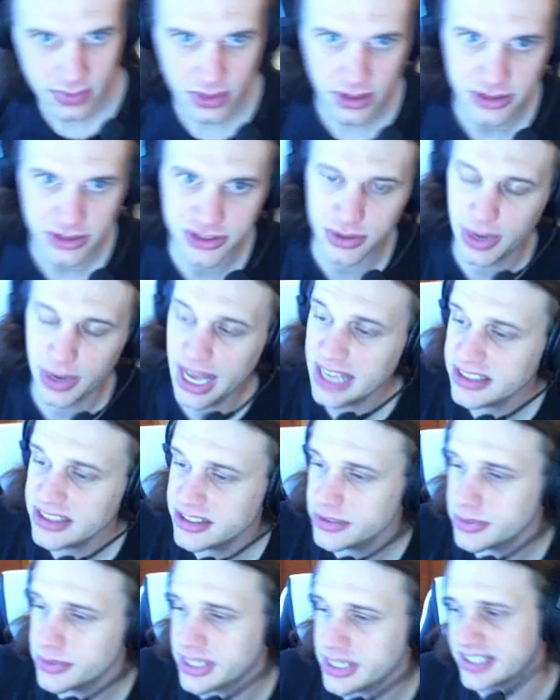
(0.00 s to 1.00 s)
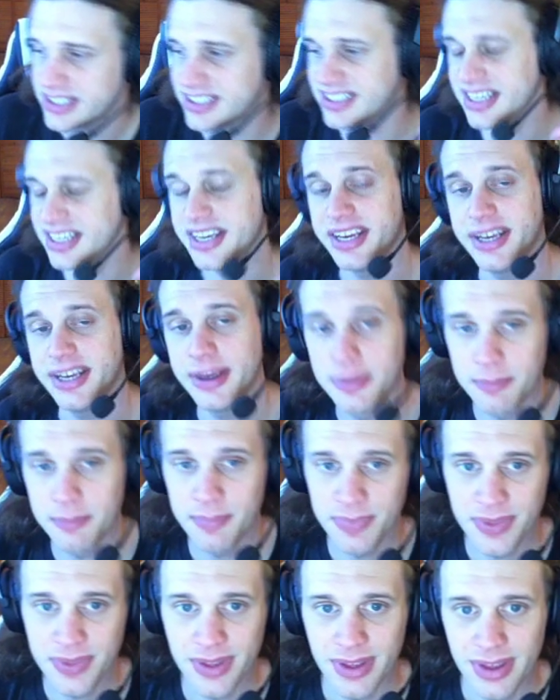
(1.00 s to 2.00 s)
So as you can see,
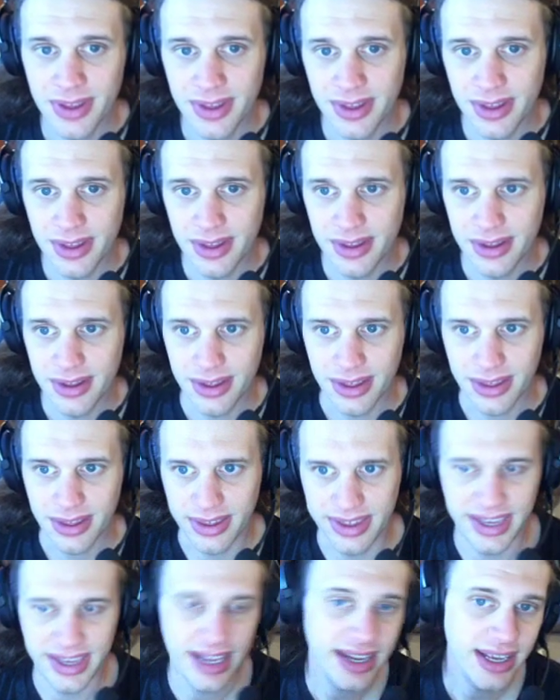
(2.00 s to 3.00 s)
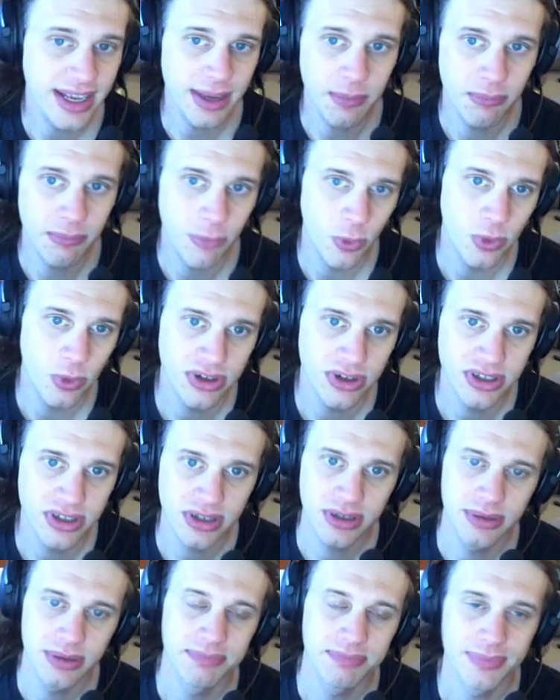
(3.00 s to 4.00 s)
getting more
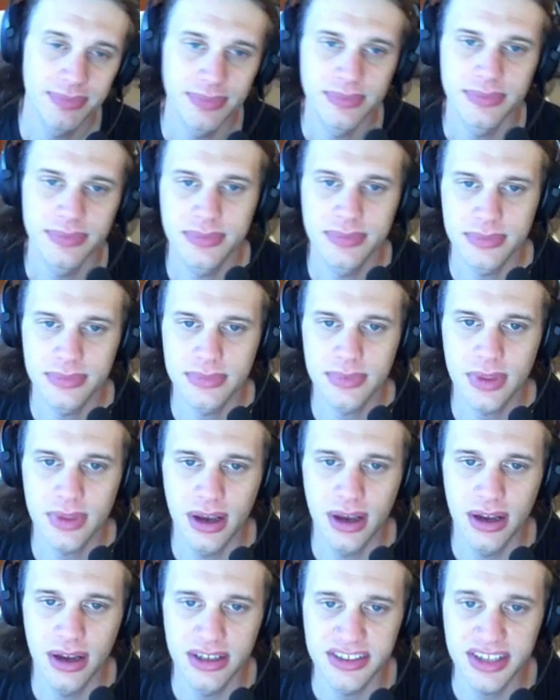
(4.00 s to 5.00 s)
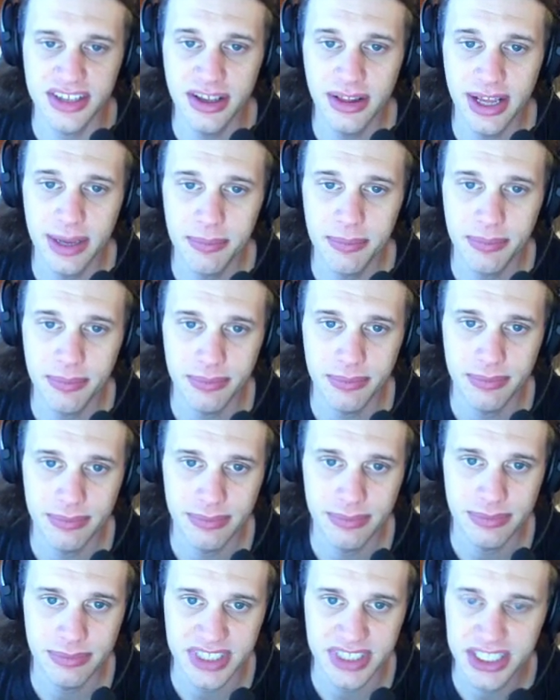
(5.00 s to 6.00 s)
skill amp
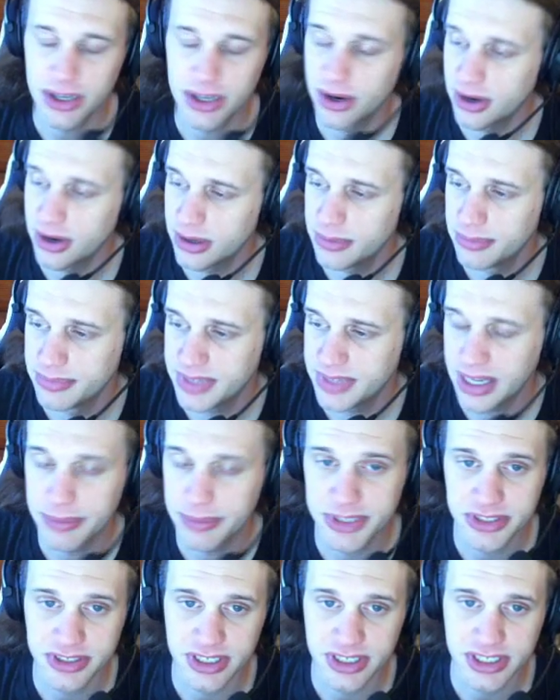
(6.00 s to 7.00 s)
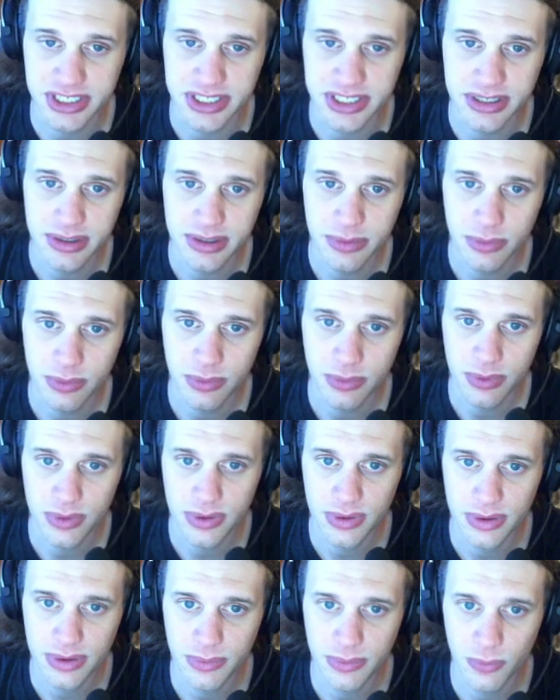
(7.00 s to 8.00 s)
DR, damage reduction,
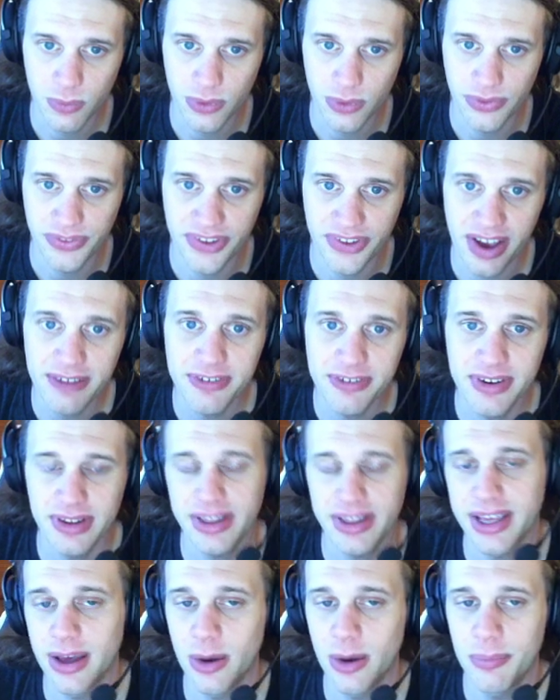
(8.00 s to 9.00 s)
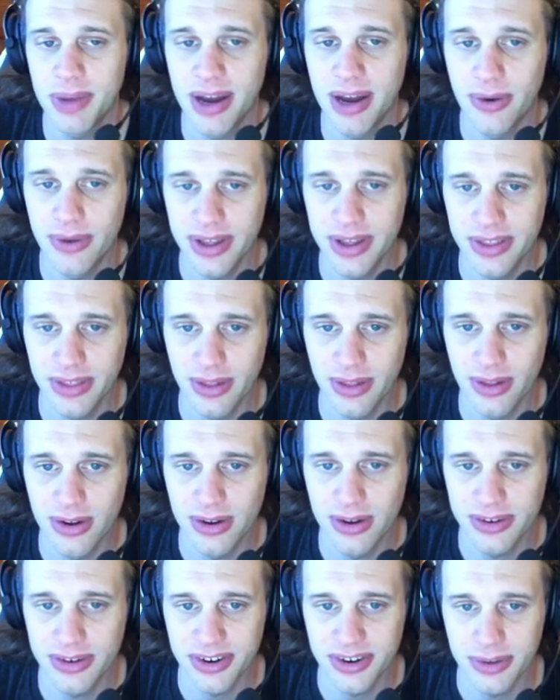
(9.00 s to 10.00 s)
will definitely help out in the
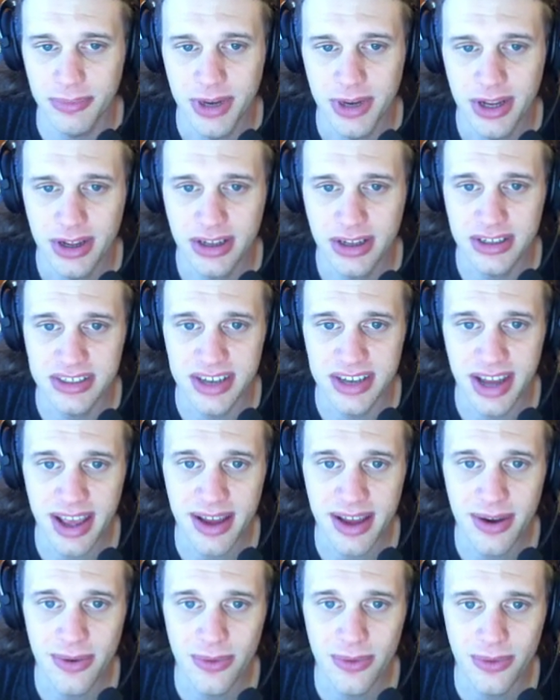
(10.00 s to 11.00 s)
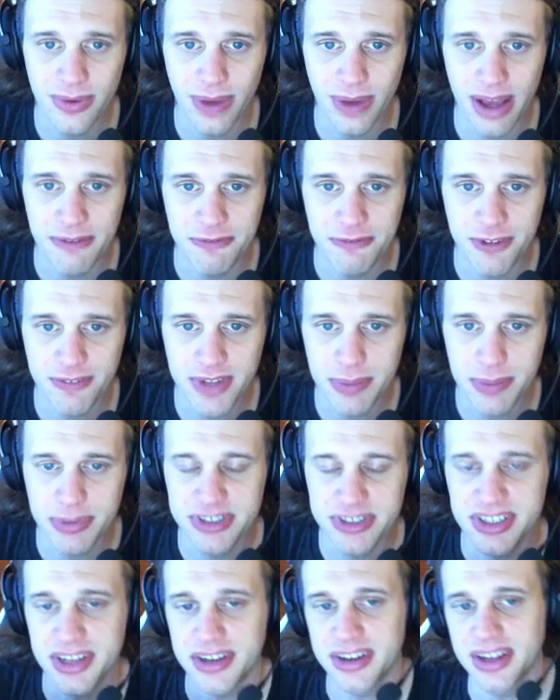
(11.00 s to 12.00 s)
long term. Because now at
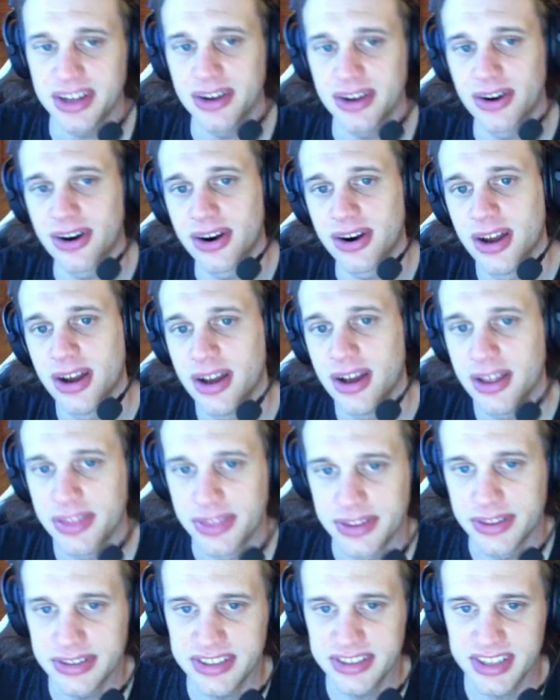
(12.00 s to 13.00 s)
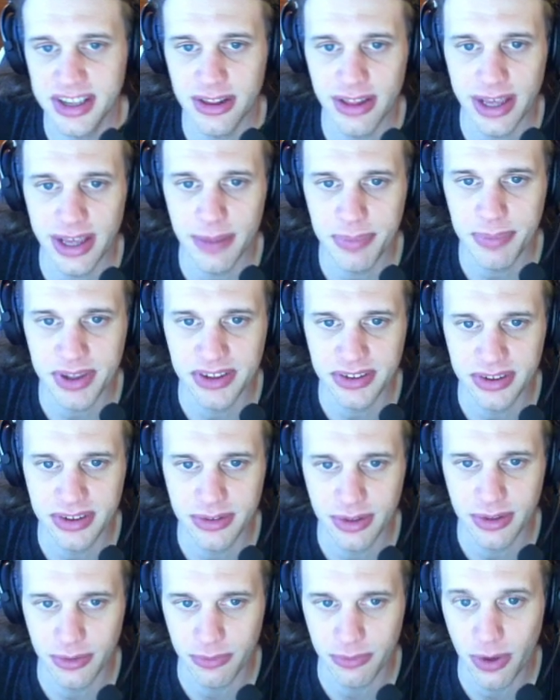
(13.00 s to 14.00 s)
50% DR, the skill amp,
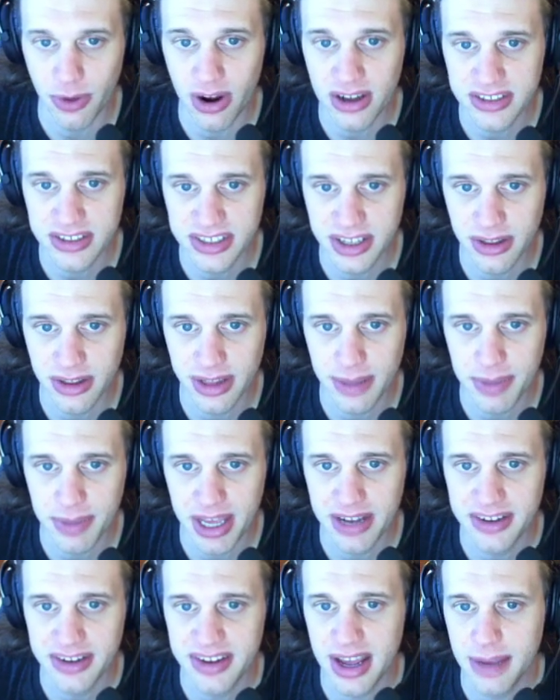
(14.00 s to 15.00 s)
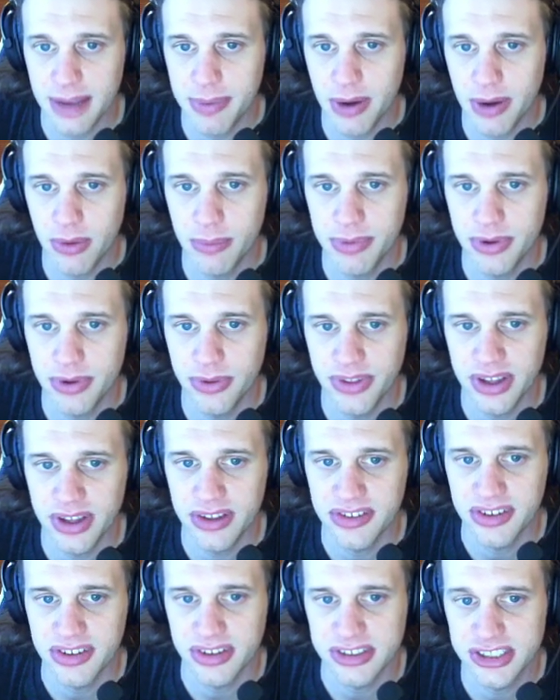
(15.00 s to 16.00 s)
the raw skill amp and attack power build
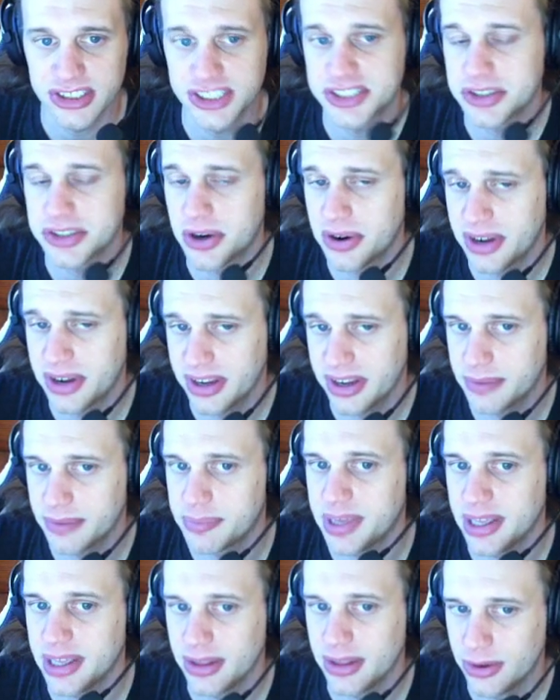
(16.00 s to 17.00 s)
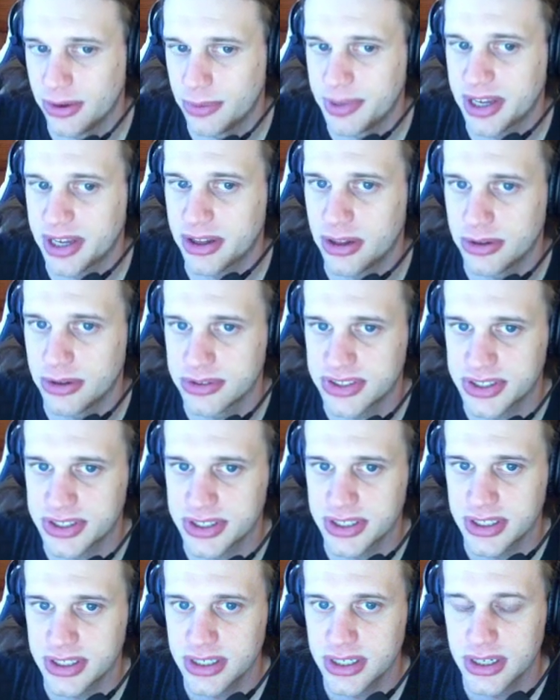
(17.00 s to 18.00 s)
is starting to be a little bit
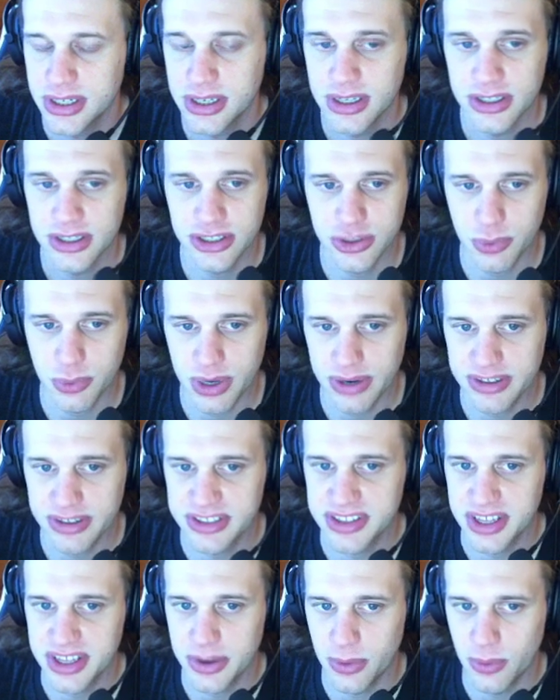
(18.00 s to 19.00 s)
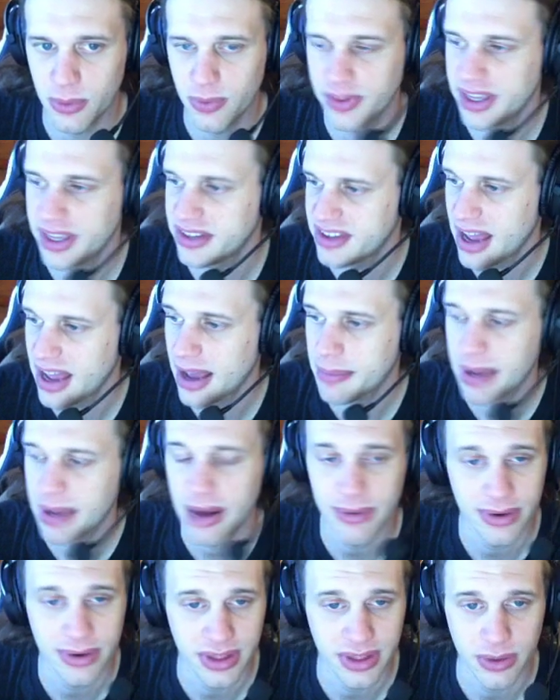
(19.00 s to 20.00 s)
closer to where it's the only attack
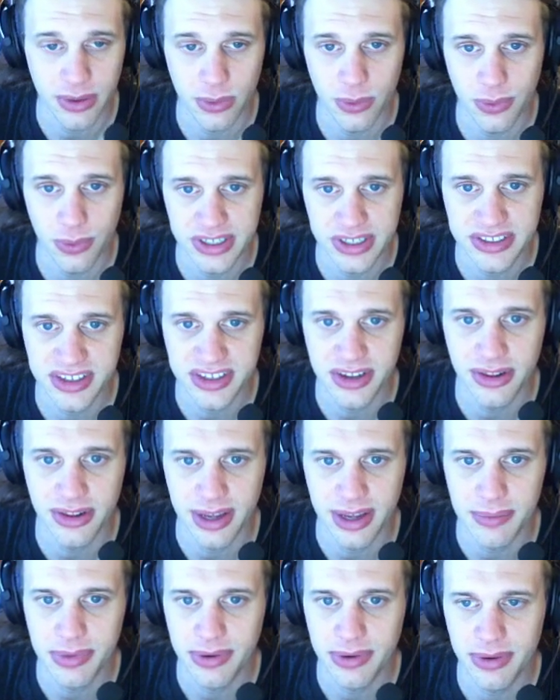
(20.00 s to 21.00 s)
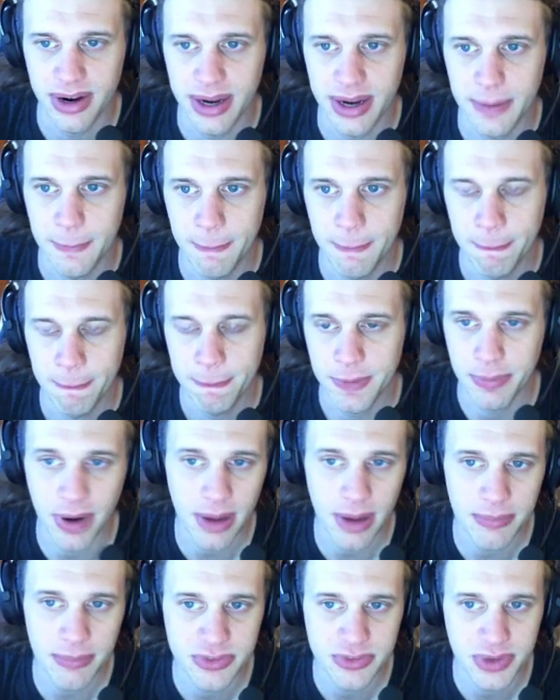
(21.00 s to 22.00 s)
power, the only skill amp, right? The
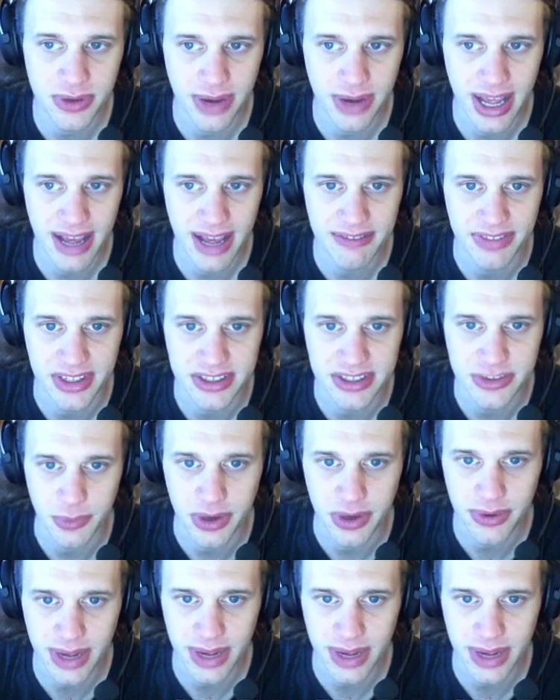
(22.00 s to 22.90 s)
problem is we don't have this. We don't